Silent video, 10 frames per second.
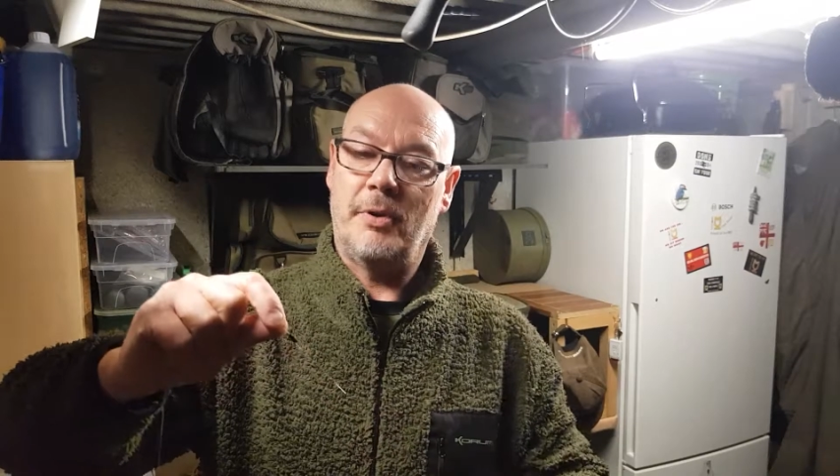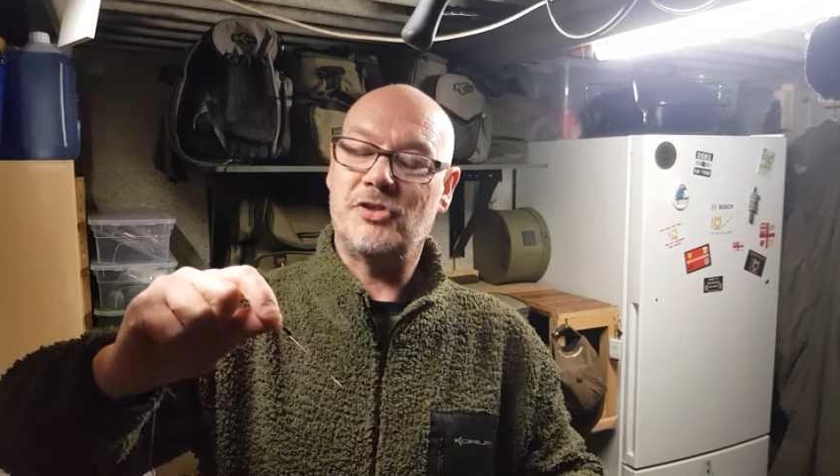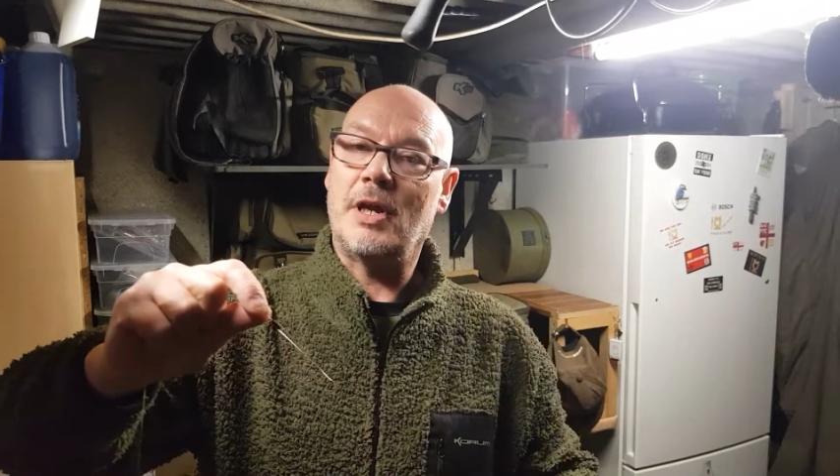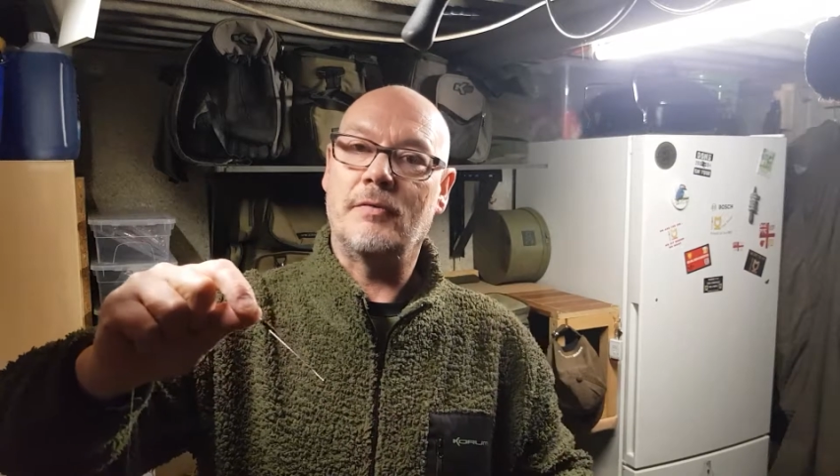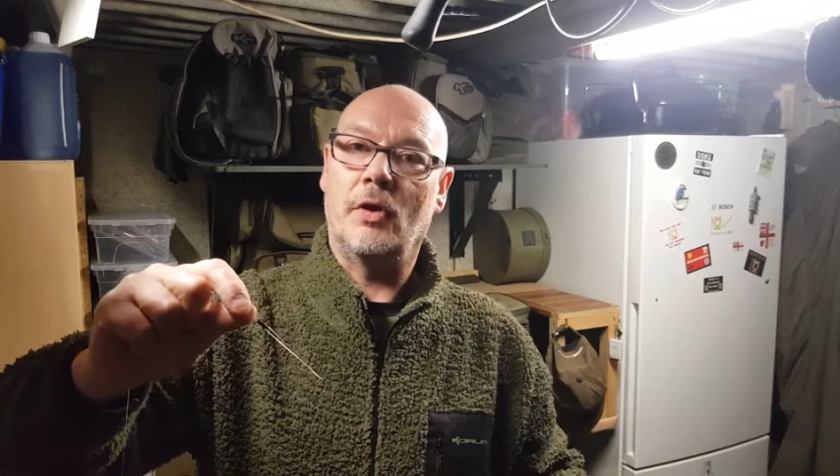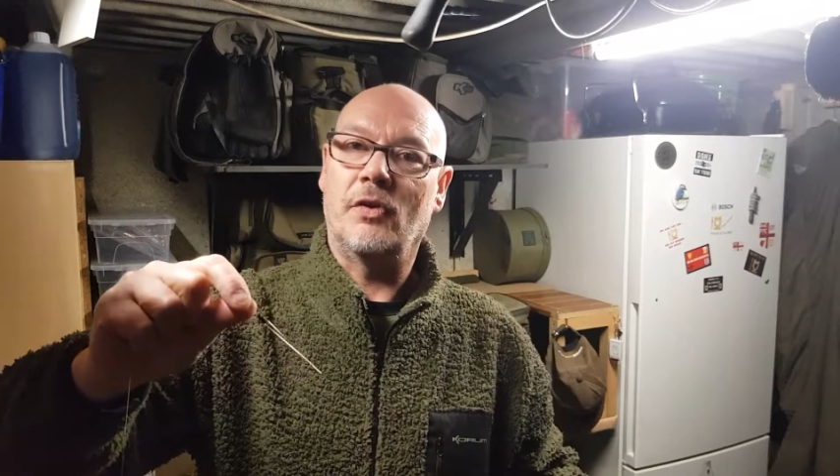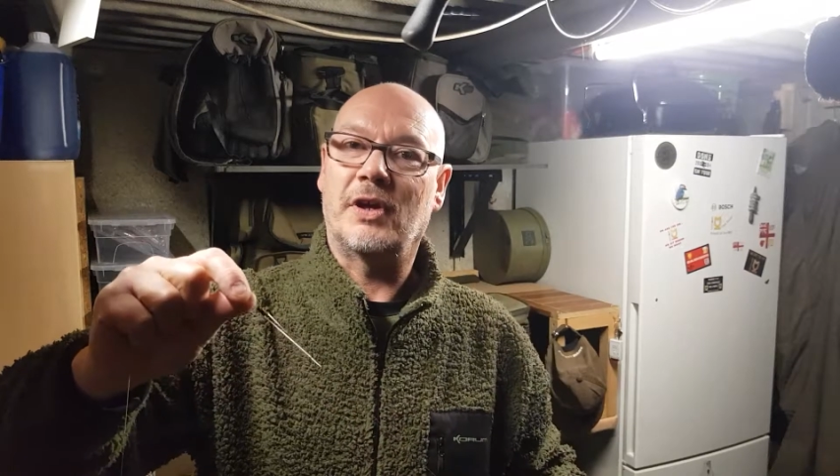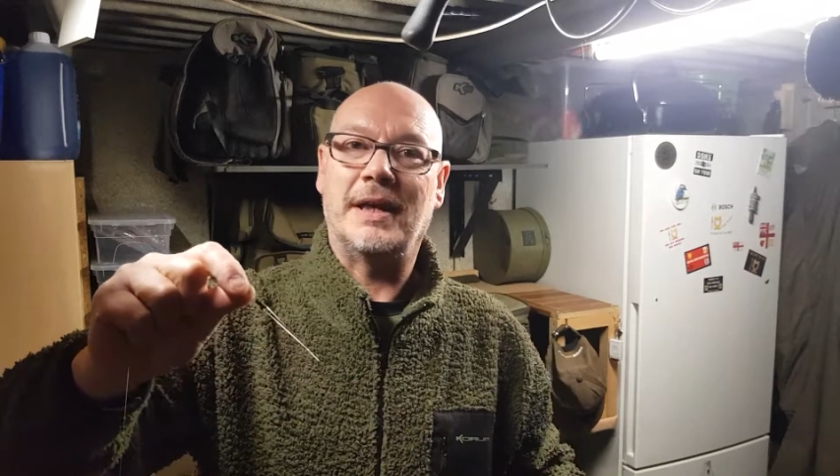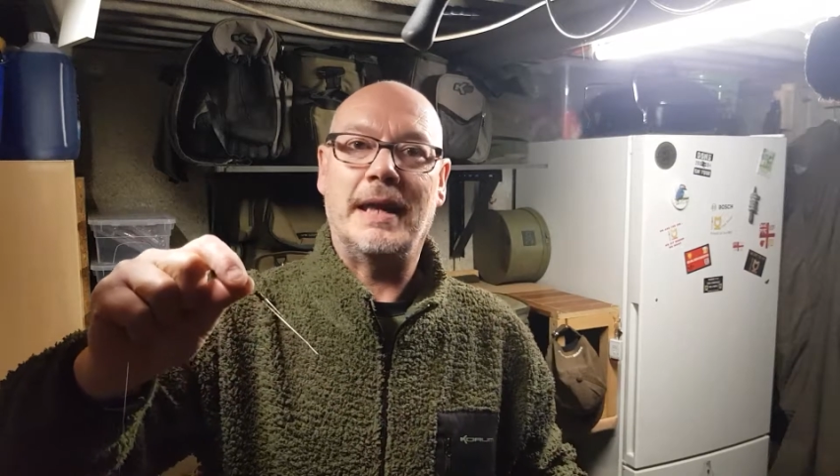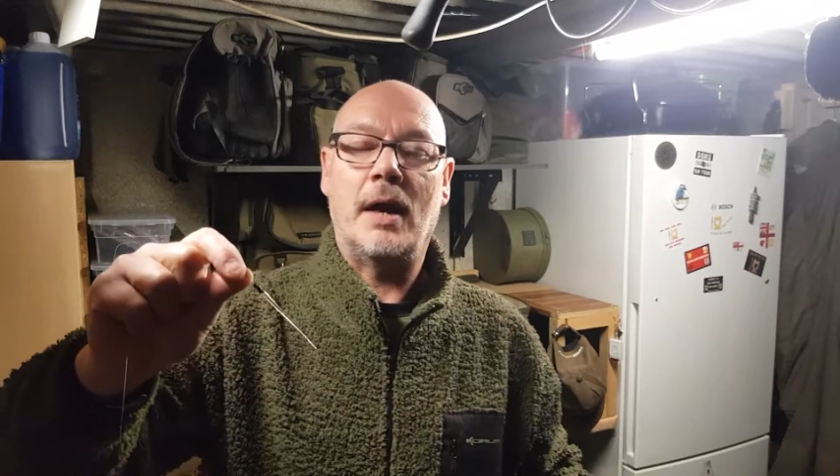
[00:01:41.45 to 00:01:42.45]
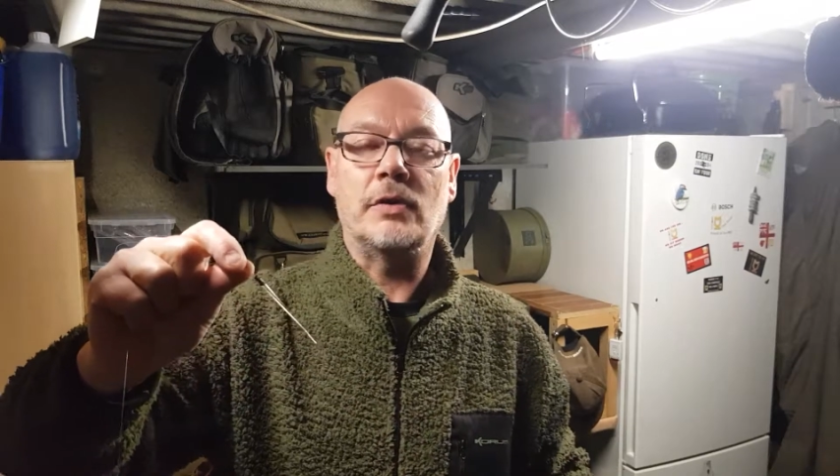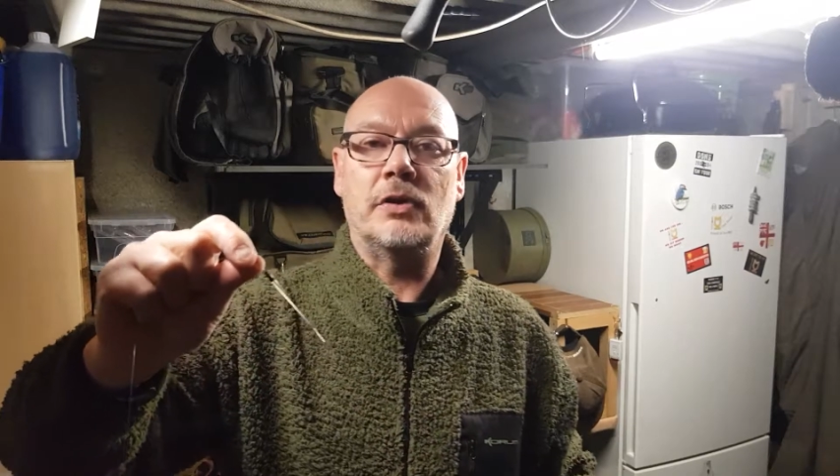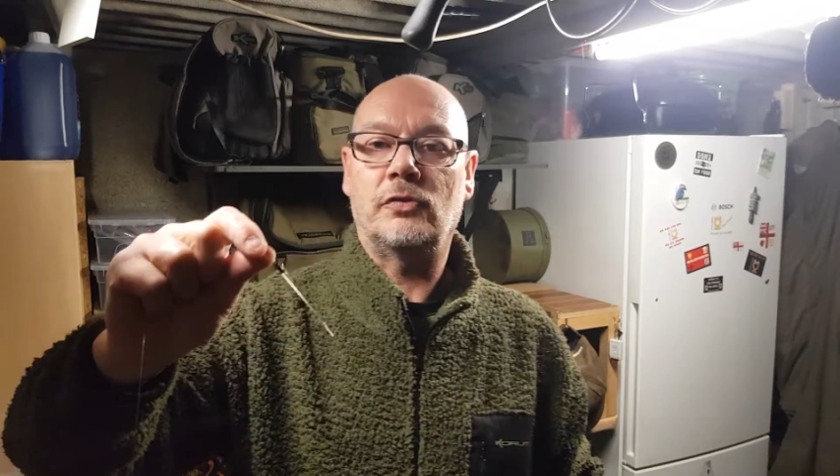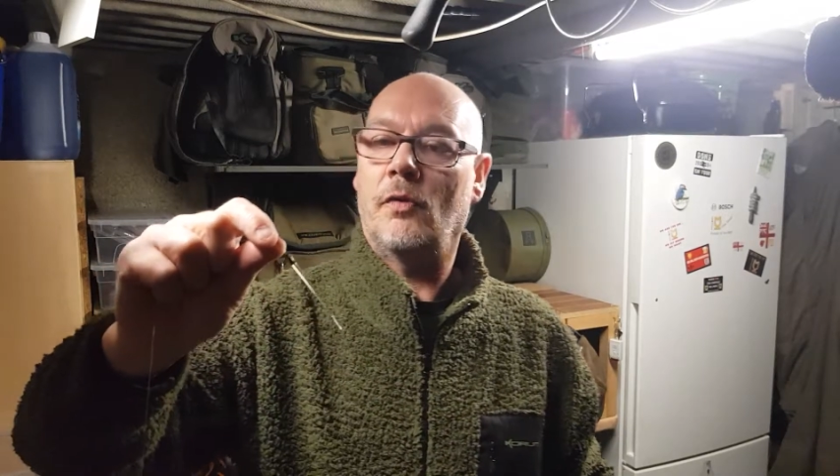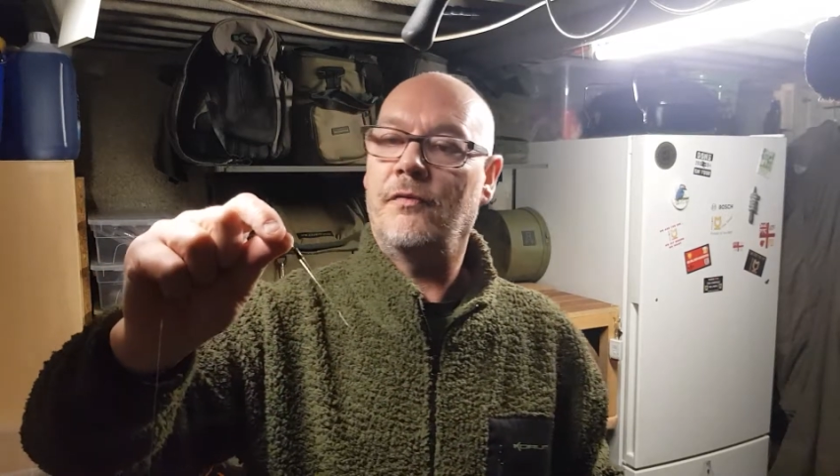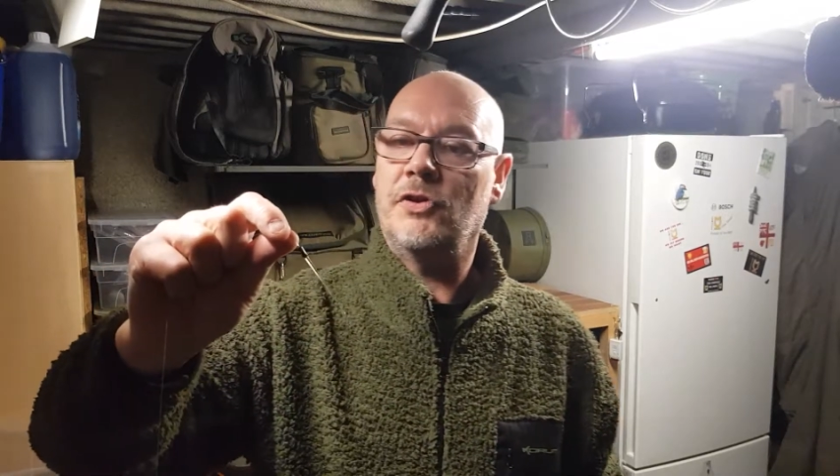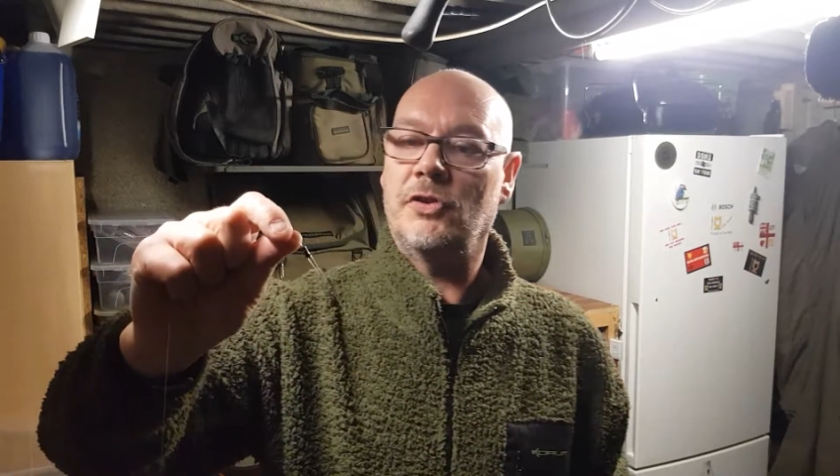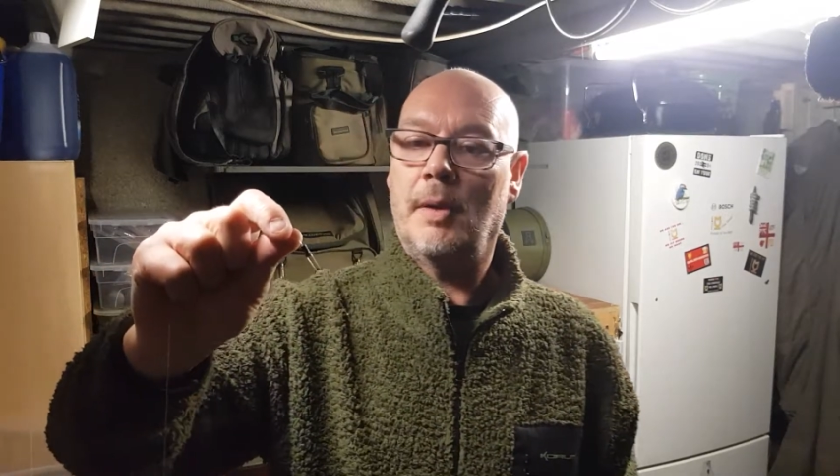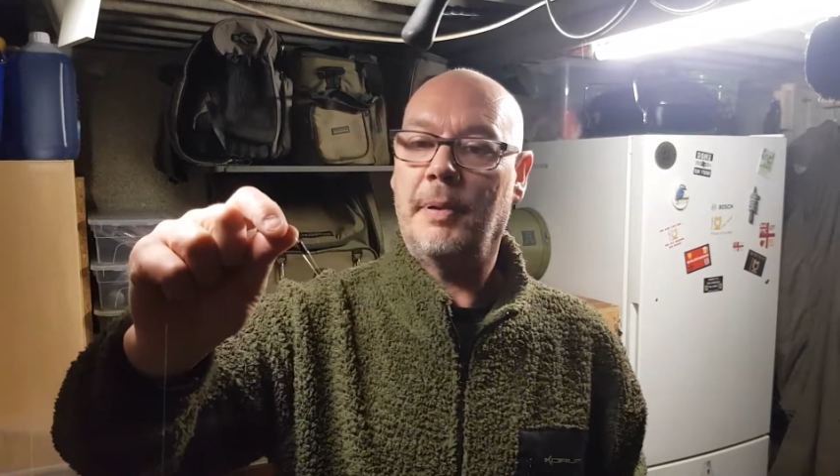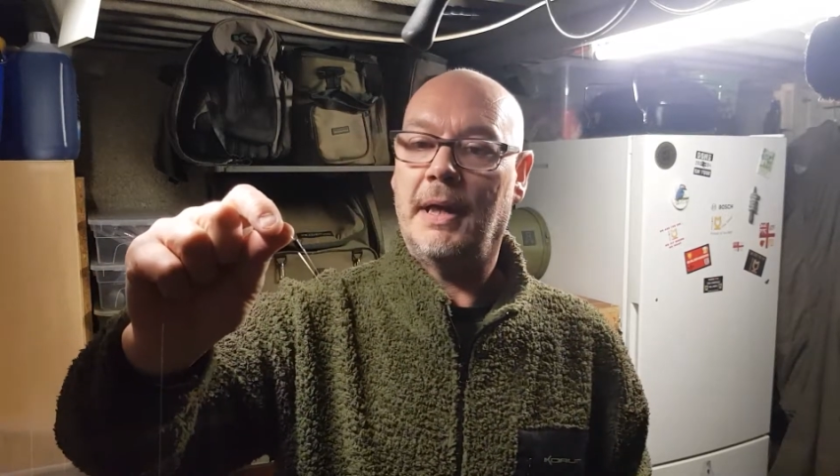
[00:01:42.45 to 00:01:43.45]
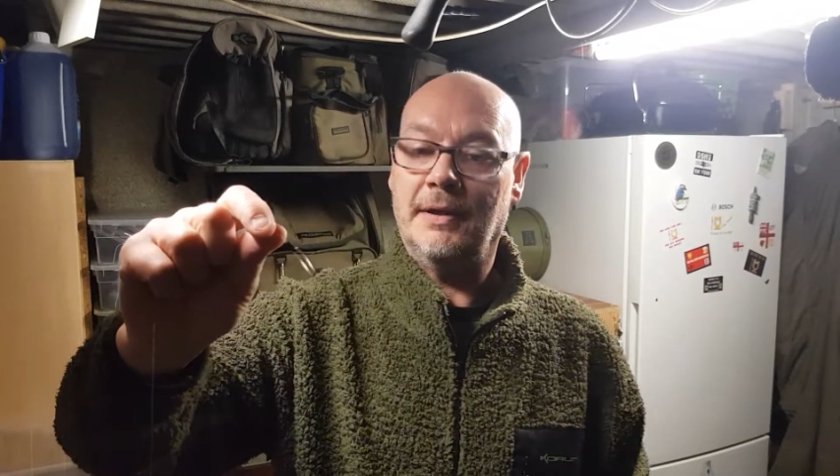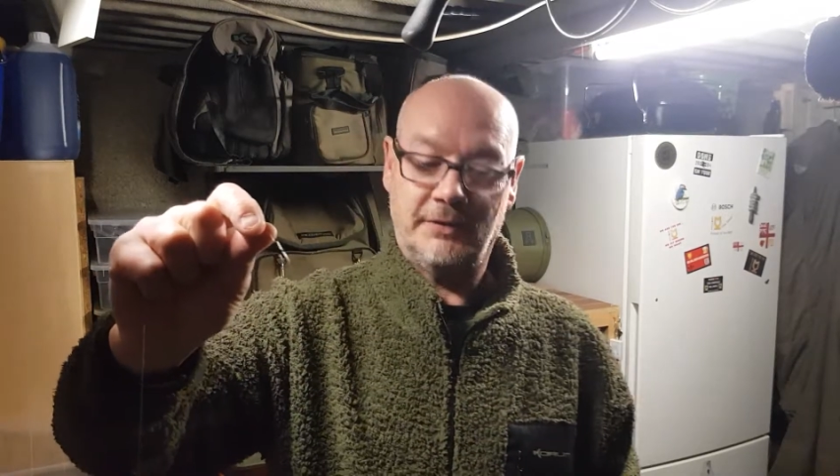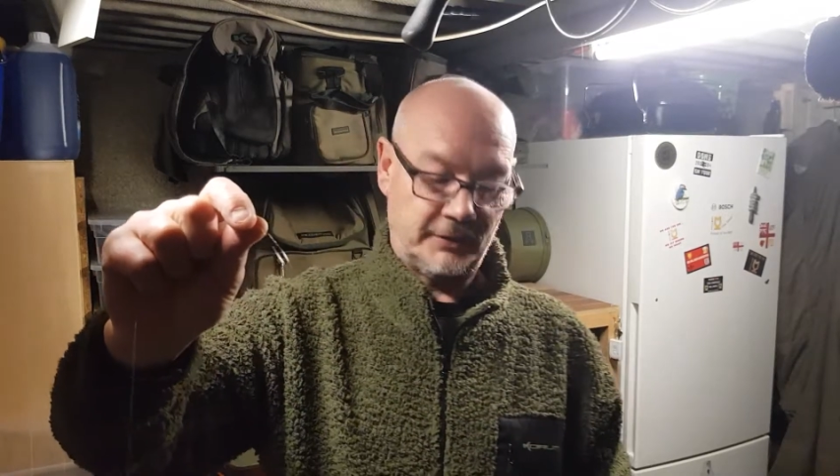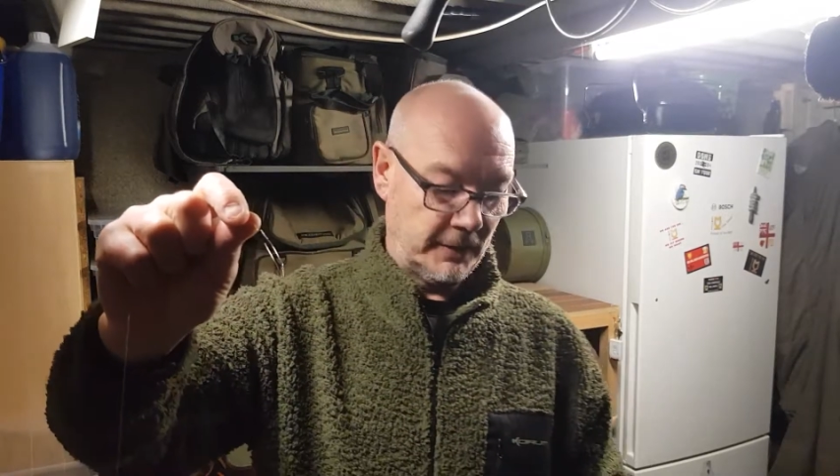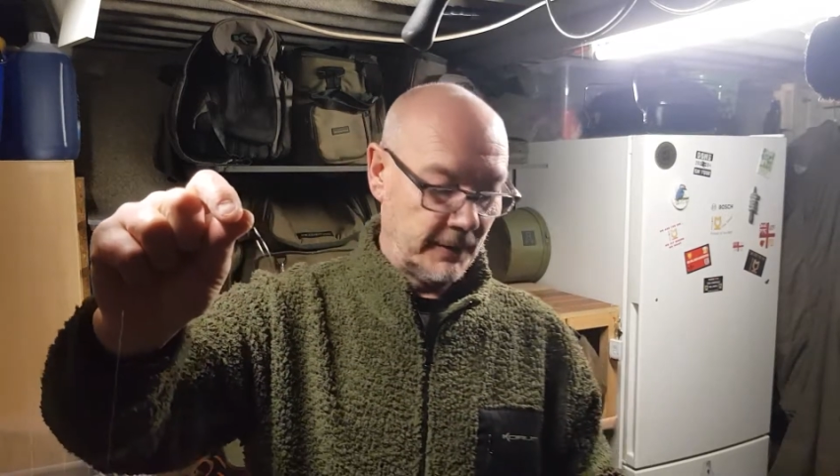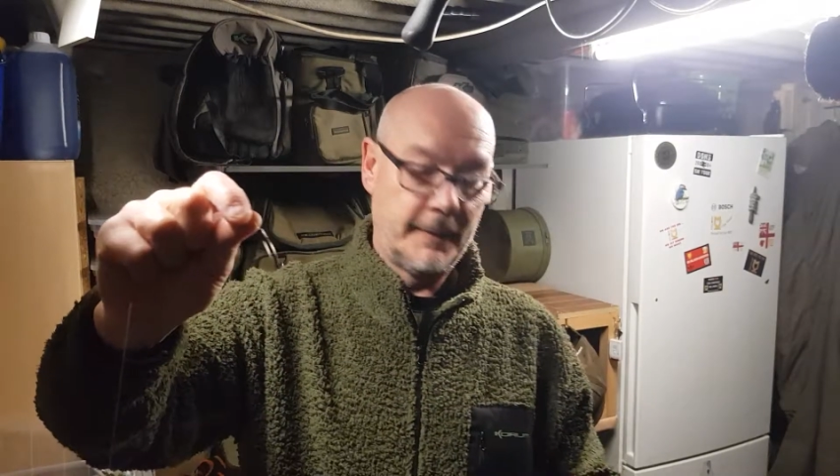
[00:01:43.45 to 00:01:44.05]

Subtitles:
But generally on the canal you're sort of fishing up against